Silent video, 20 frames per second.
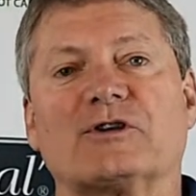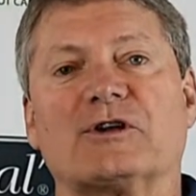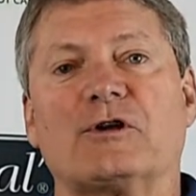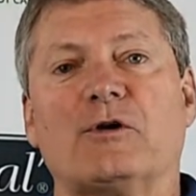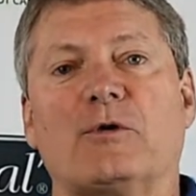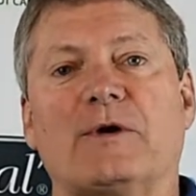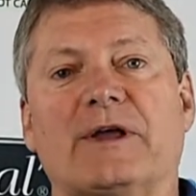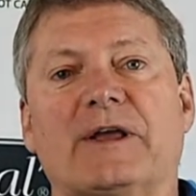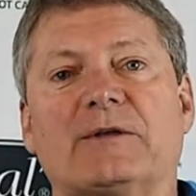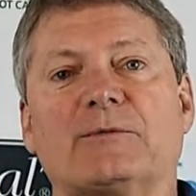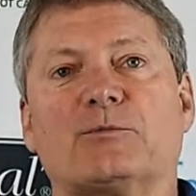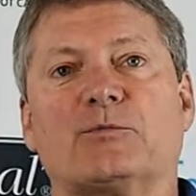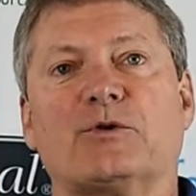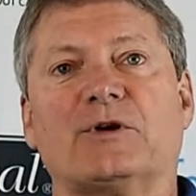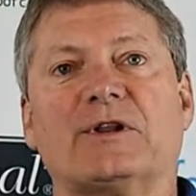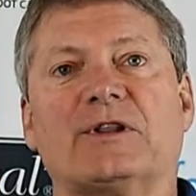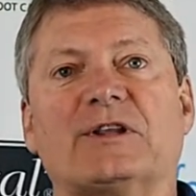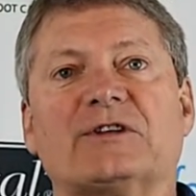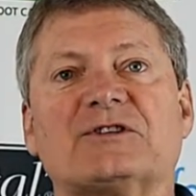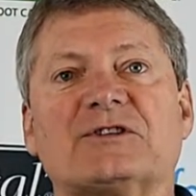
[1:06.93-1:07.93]
to go ahead and
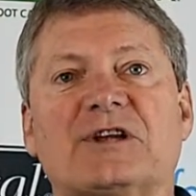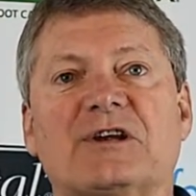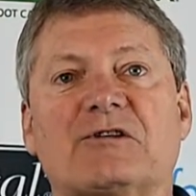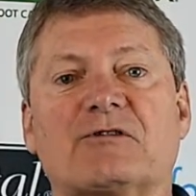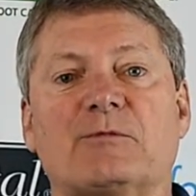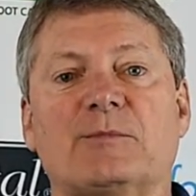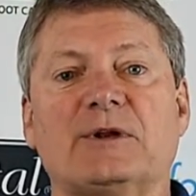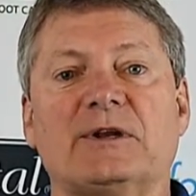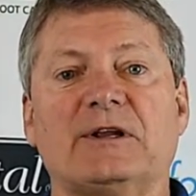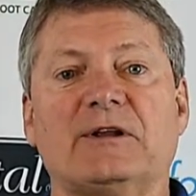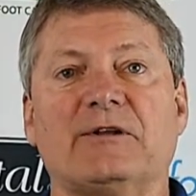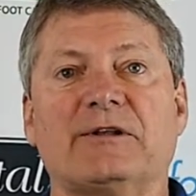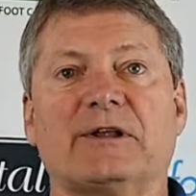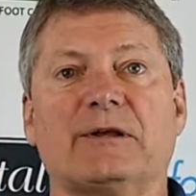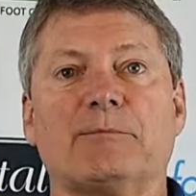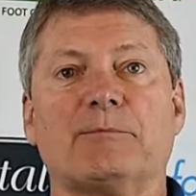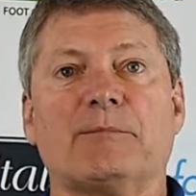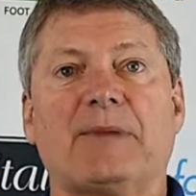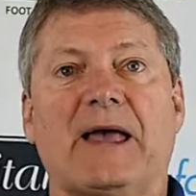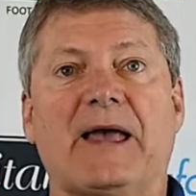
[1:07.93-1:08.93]
bring the sacrum and
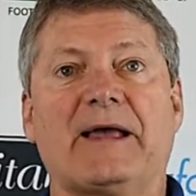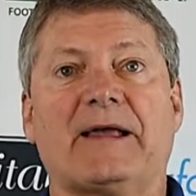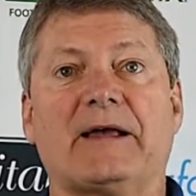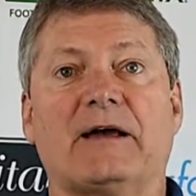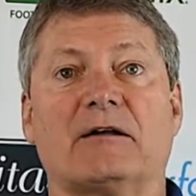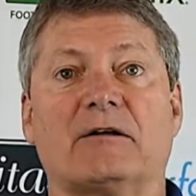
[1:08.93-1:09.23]
ilium back